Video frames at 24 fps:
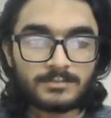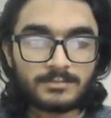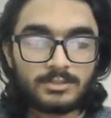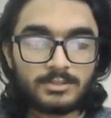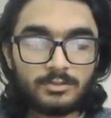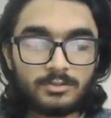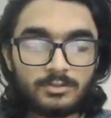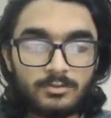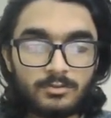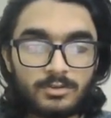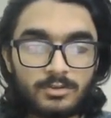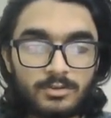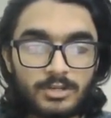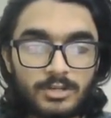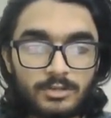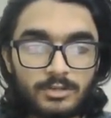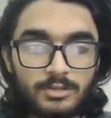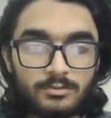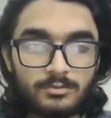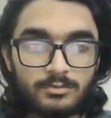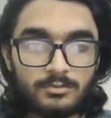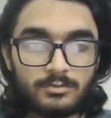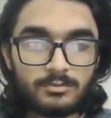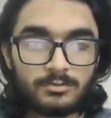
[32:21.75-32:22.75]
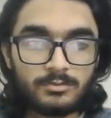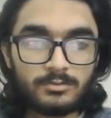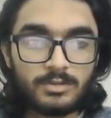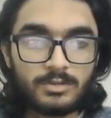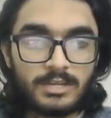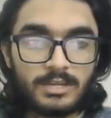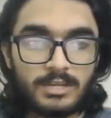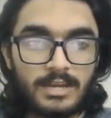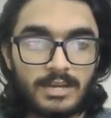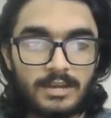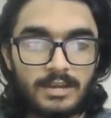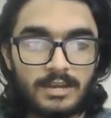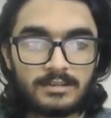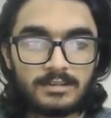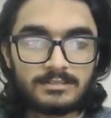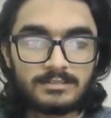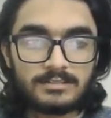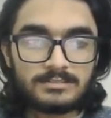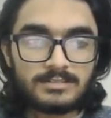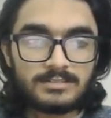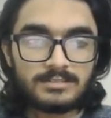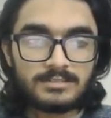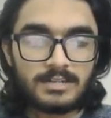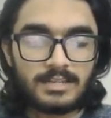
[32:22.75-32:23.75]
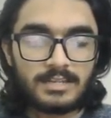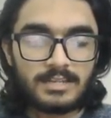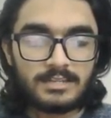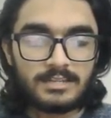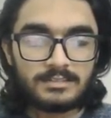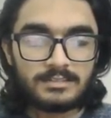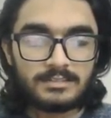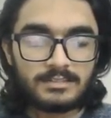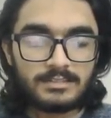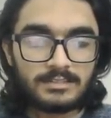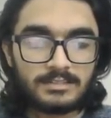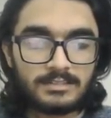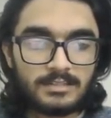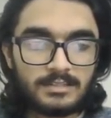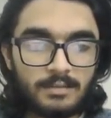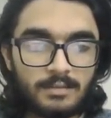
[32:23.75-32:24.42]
You don't need to do and understand anything